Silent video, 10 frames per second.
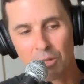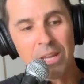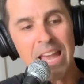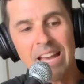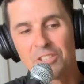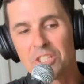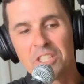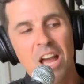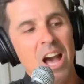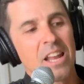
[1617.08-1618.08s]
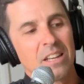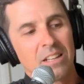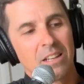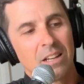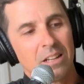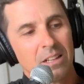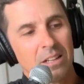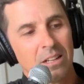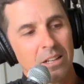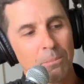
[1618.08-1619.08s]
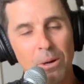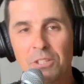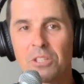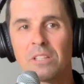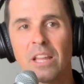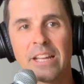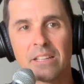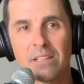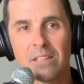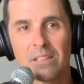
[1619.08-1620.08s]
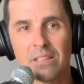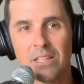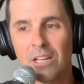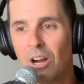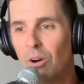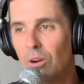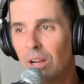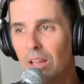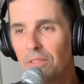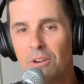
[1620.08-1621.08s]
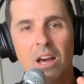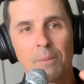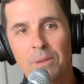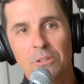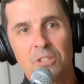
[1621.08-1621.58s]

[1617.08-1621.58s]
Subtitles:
so yeah, it's just not a bunch of like, they're not